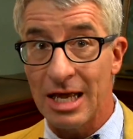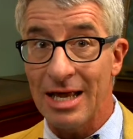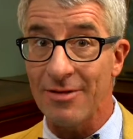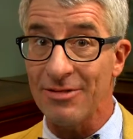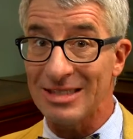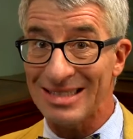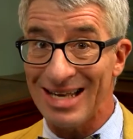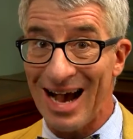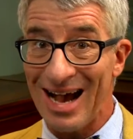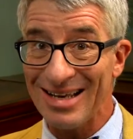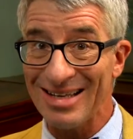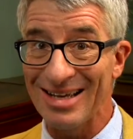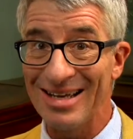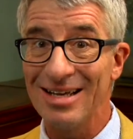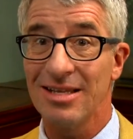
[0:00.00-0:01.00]
If it's
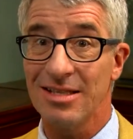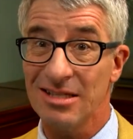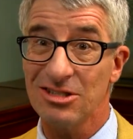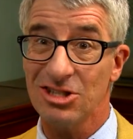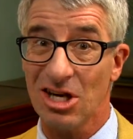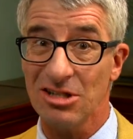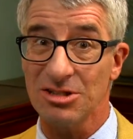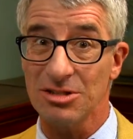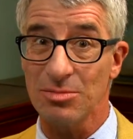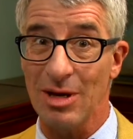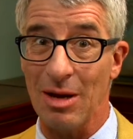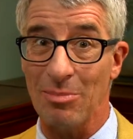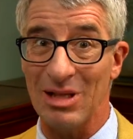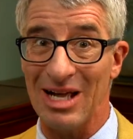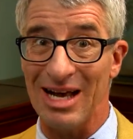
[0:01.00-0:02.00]
not, these charges
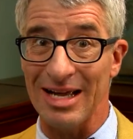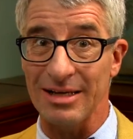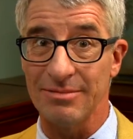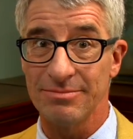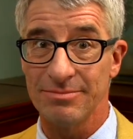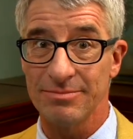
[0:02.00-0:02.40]
may apply.